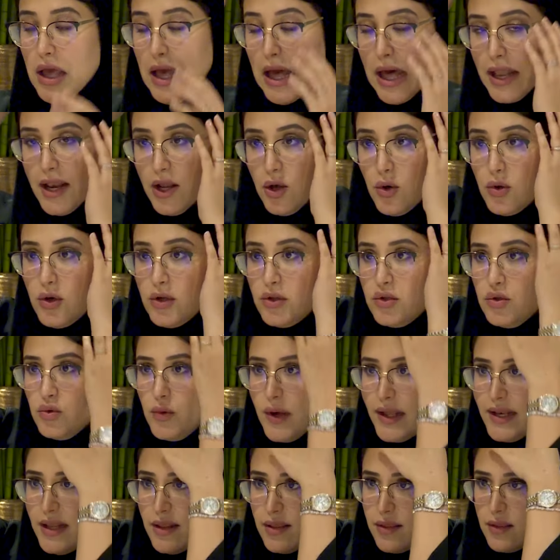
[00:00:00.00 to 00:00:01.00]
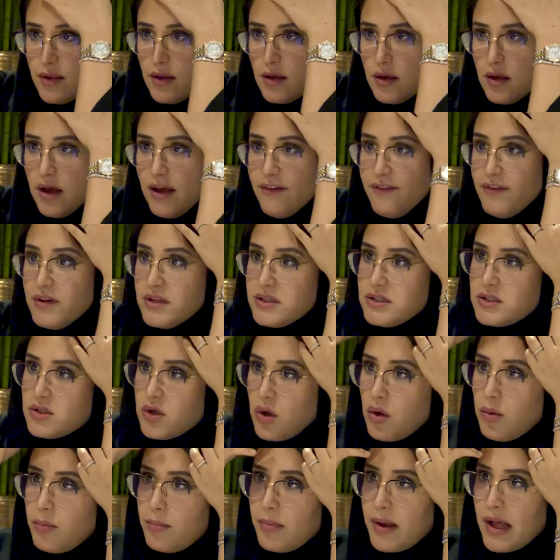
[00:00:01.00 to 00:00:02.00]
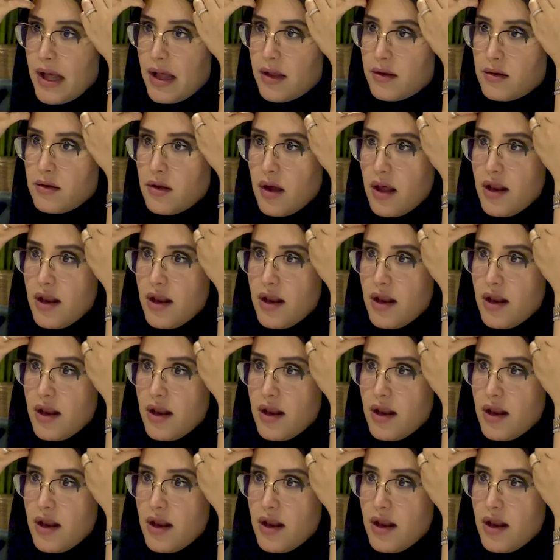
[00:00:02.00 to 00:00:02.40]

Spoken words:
And I couldn't do anything. I felt so bad.